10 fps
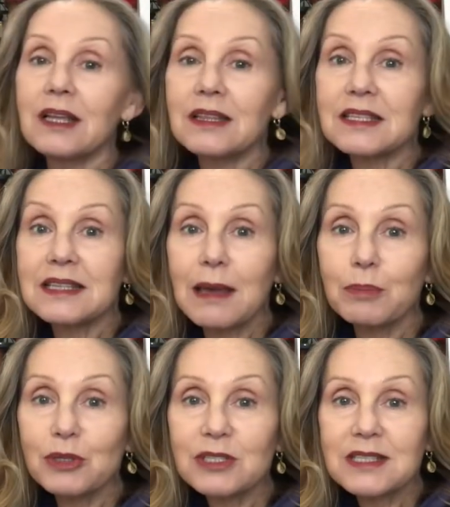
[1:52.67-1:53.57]
the
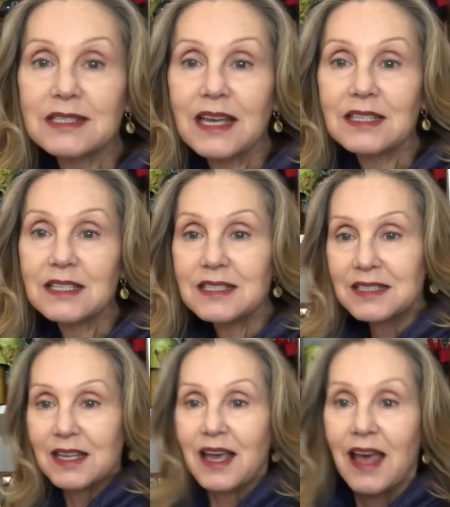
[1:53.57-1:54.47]
samplers and
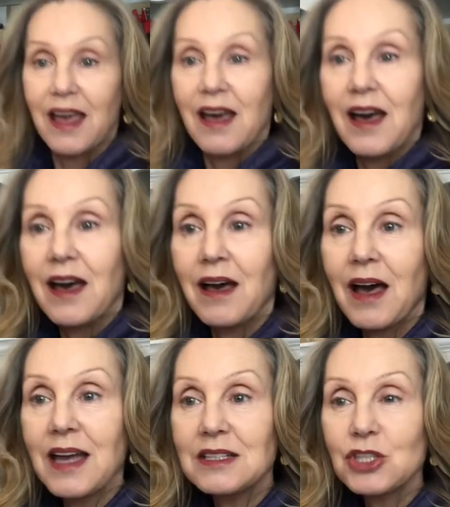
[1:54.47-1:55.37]
Santas uh,
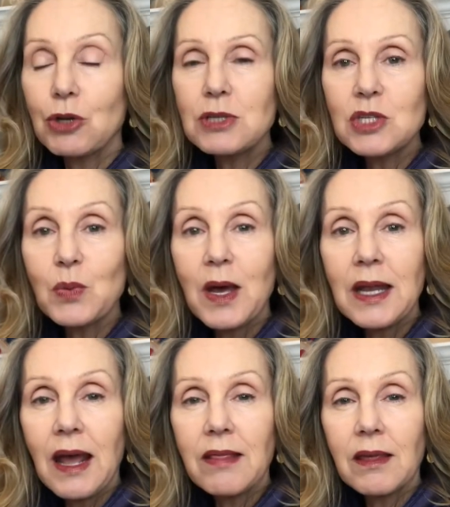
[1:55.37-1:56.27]
I showed this
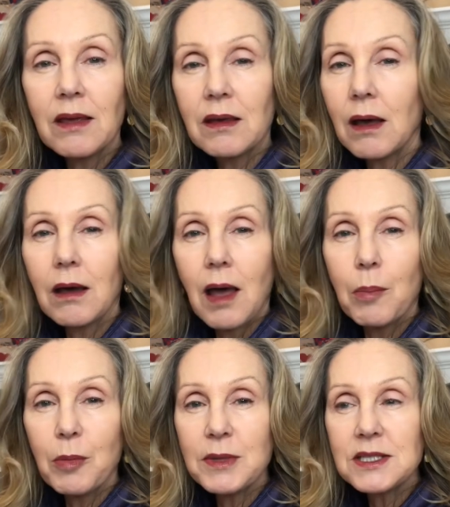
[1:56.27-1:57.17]
one, I think, a
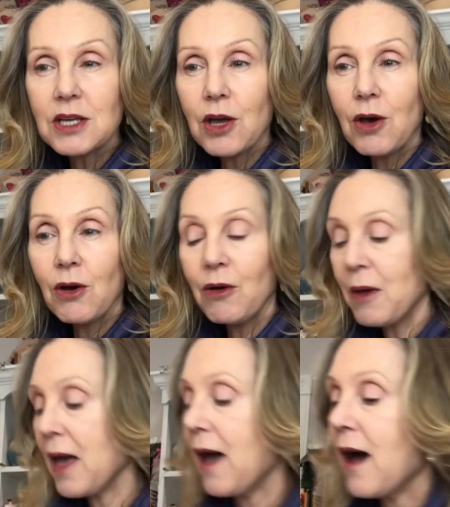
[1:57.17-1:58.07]
couple months ago.
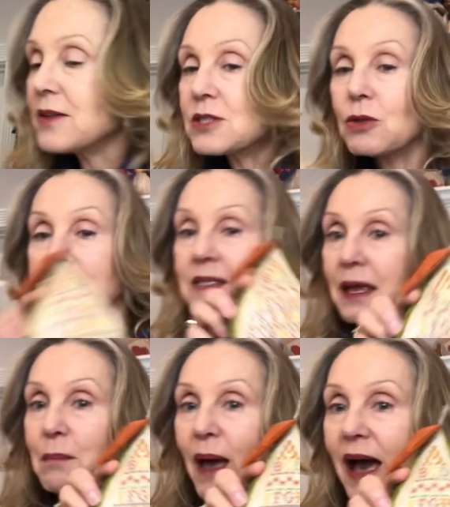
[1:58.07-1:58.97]
So the
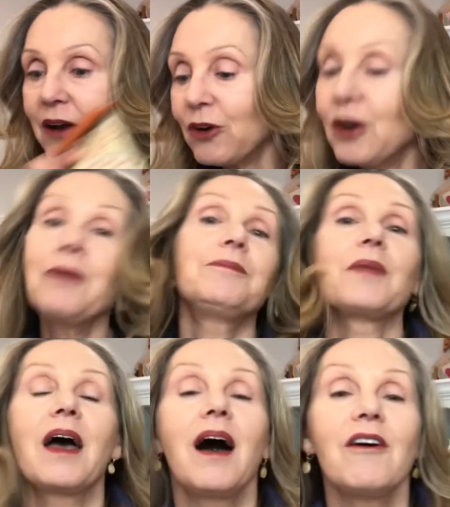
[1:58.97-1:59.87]
same pattern
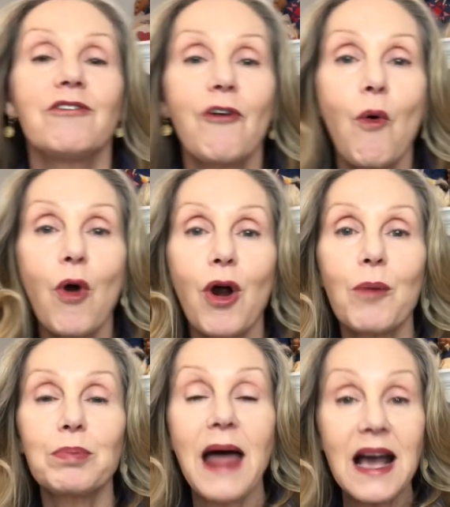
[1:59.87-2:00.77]
for
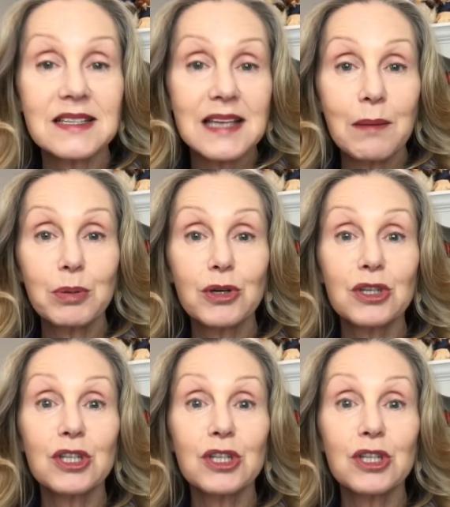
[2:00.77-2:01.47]
Black Sampler